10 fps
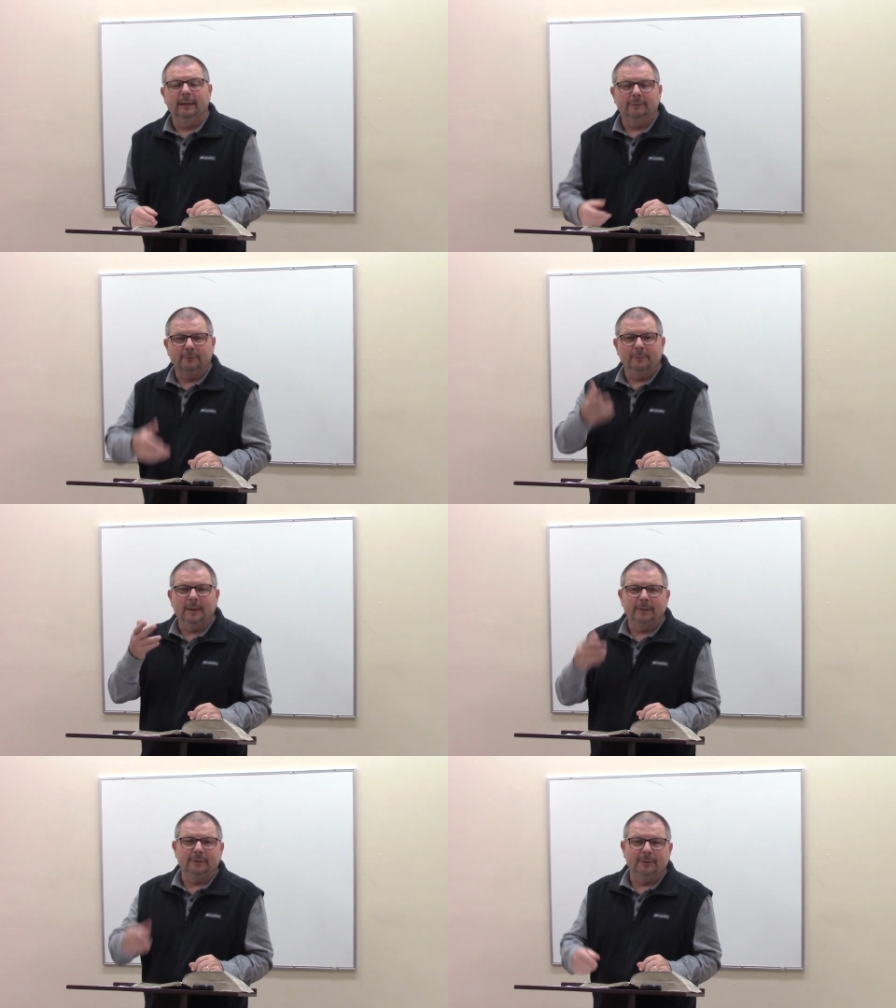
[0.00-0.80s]
I don't know
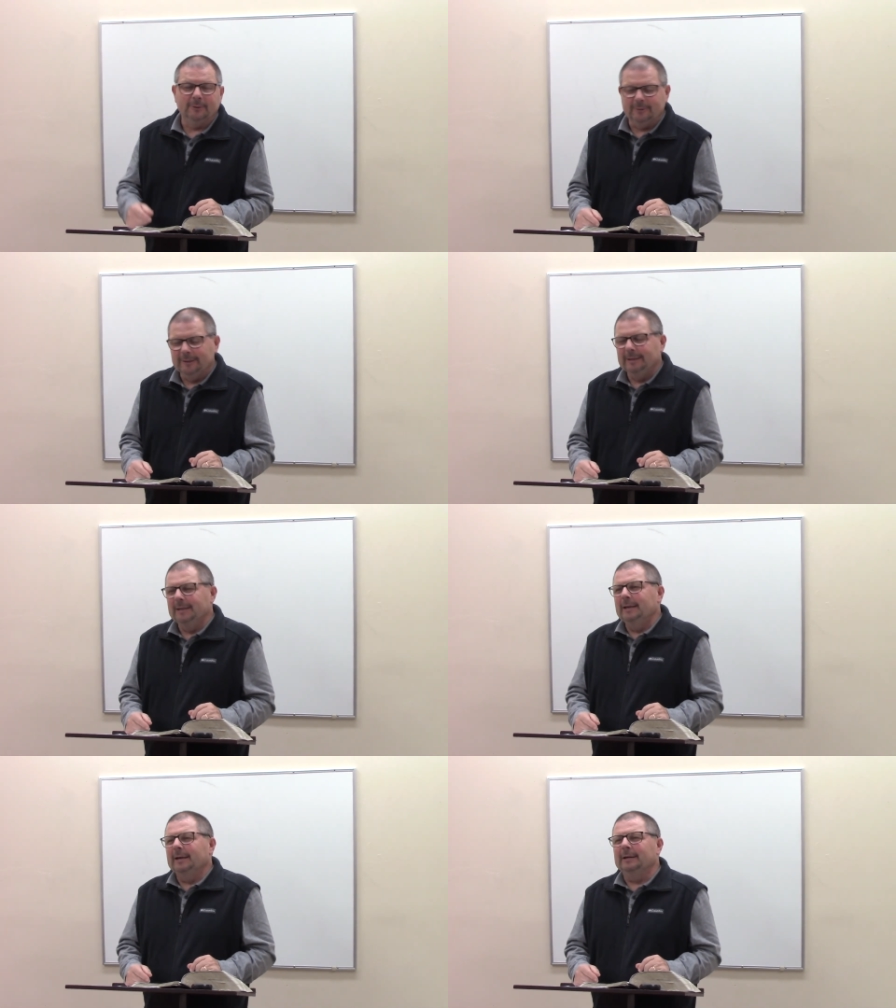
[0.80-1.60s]
about you.
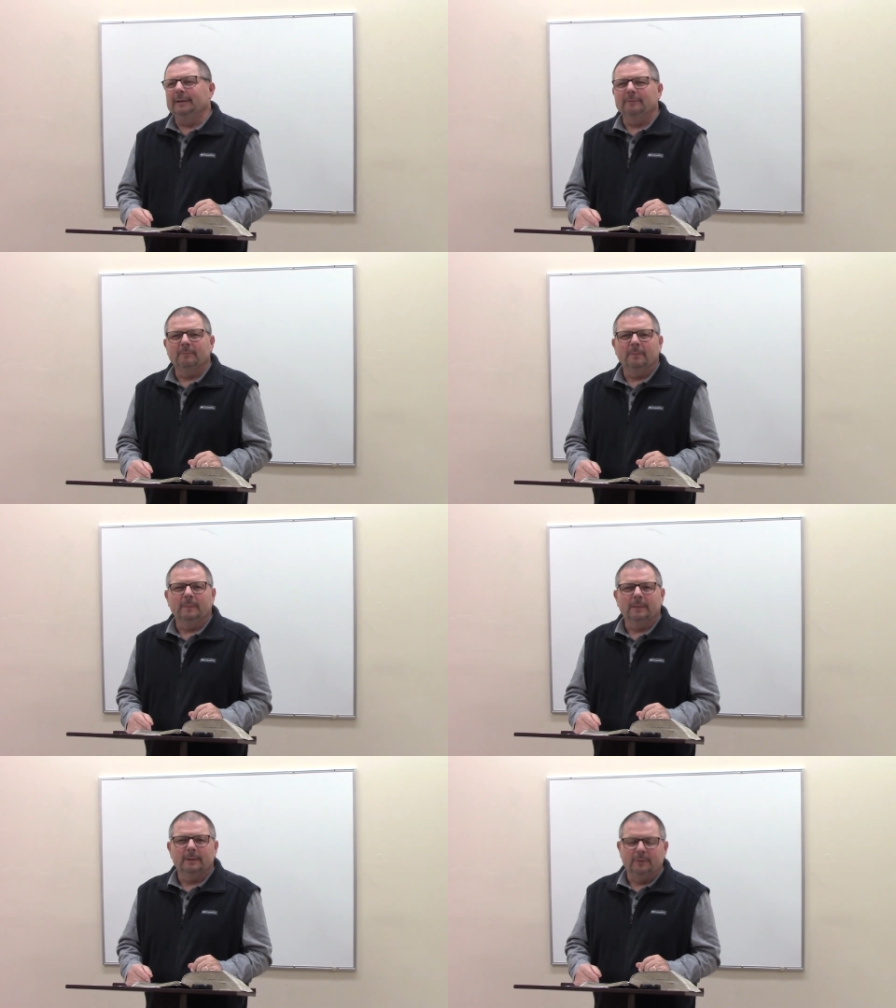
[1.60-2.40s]
Uh,
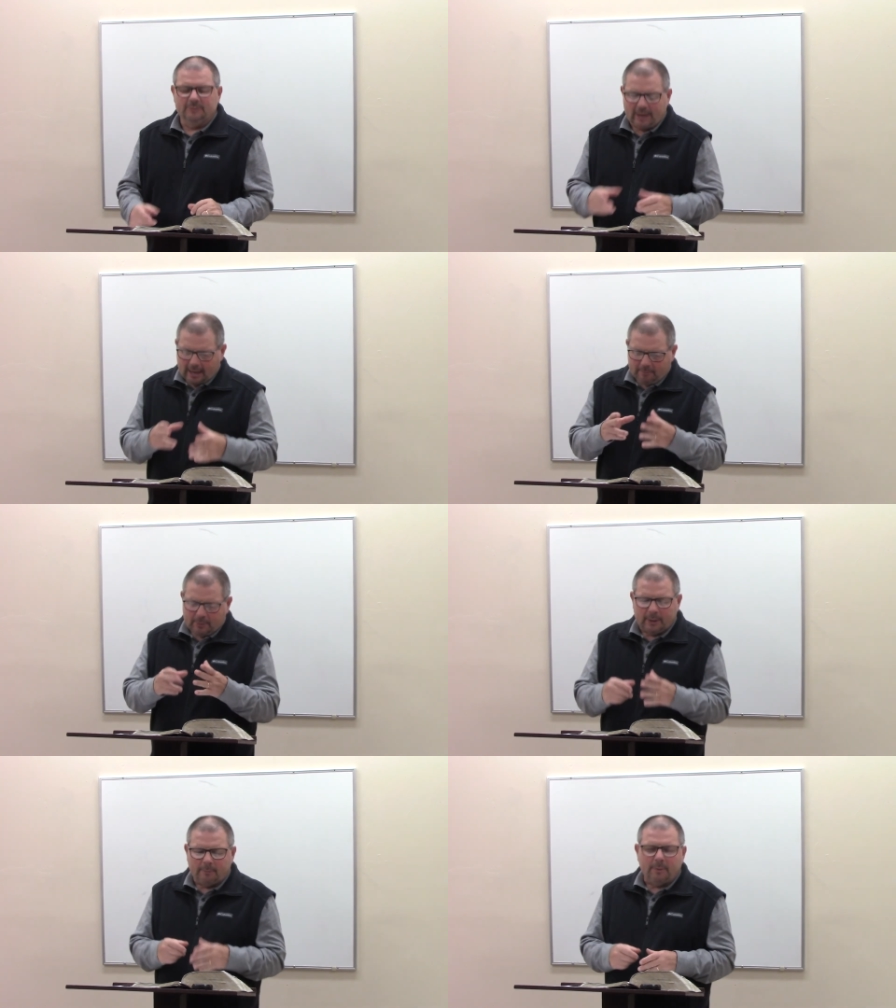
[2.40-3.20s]
usually have
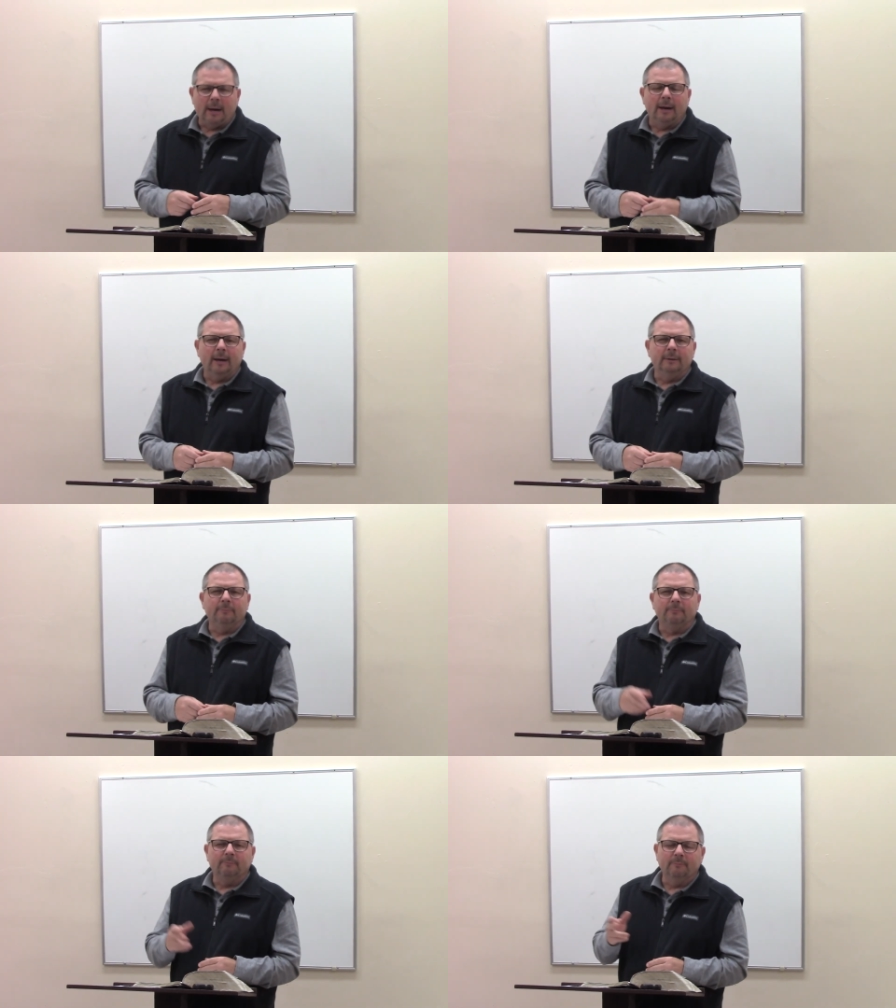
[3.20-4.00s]
pumpkin pie,
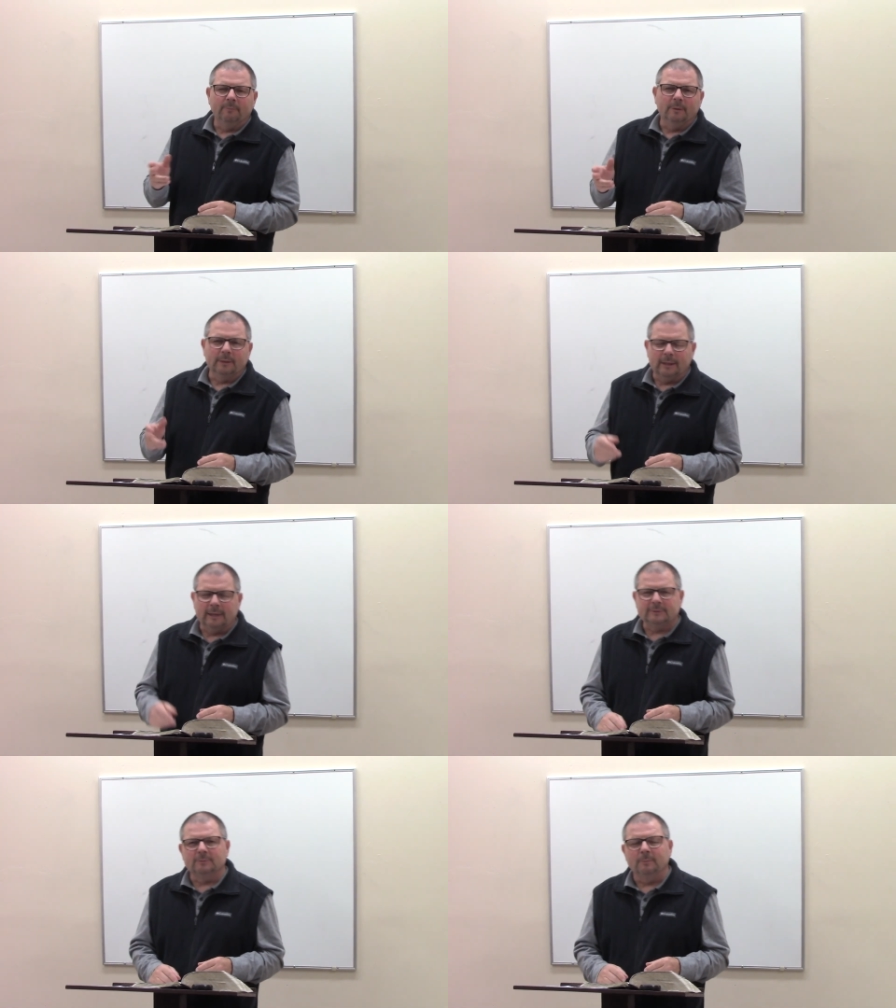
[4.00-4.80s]

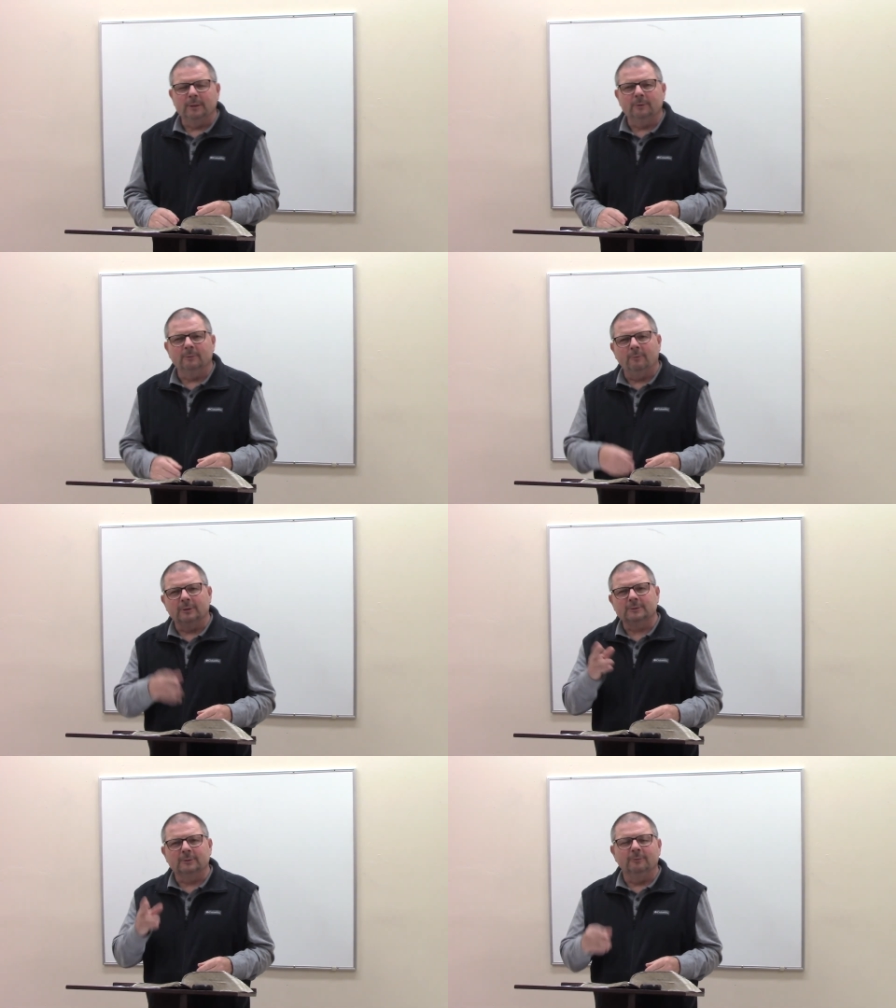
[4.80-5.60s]
glass of milk,
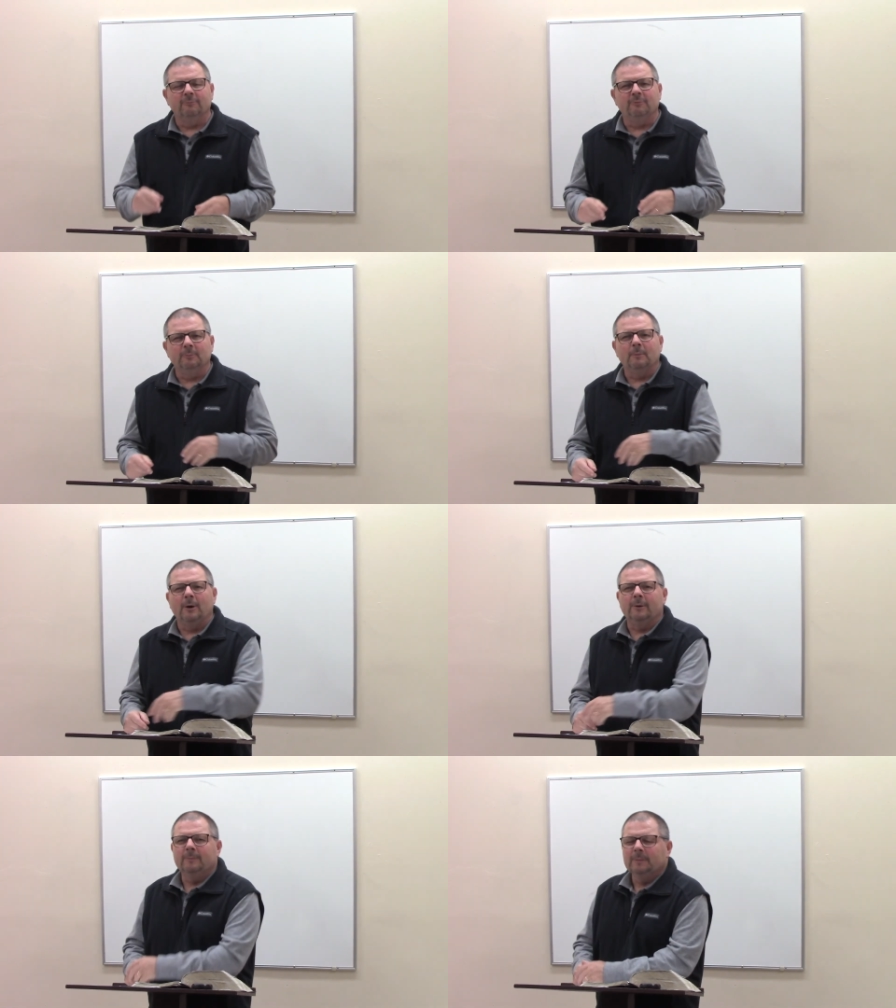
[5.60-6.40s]
watch a little
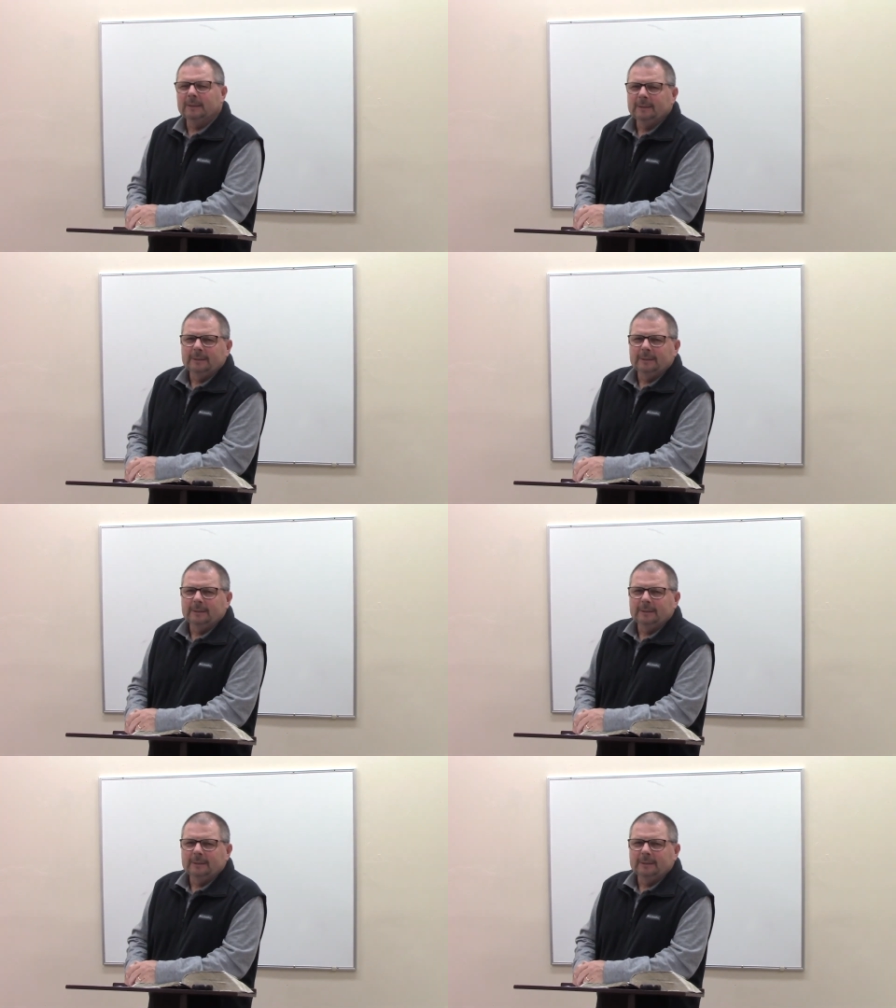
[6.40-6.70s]
football.